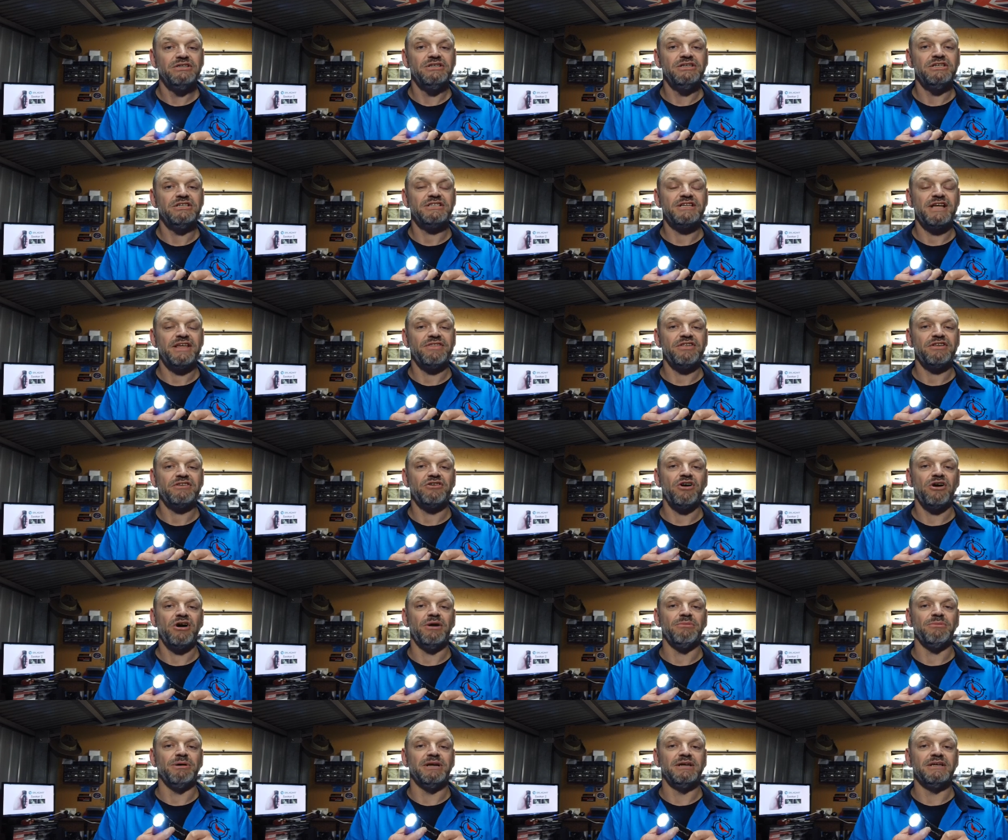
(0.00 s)
you set the
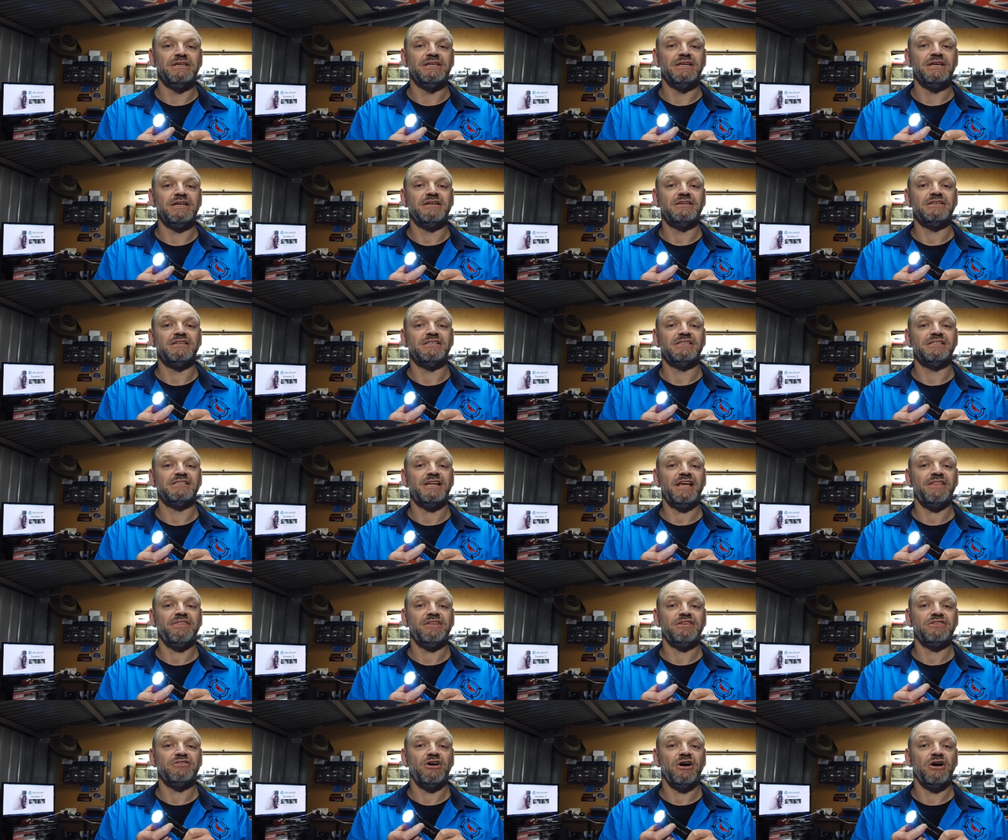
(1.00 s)
timer. Now to
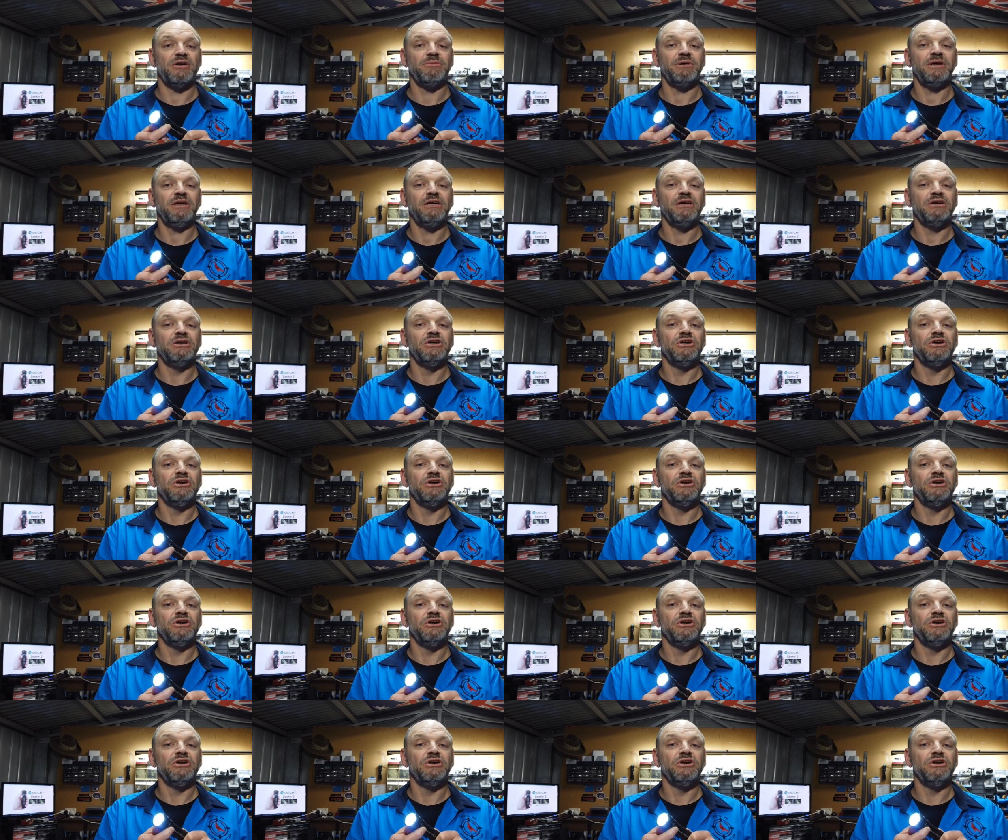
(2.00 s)
set the timer,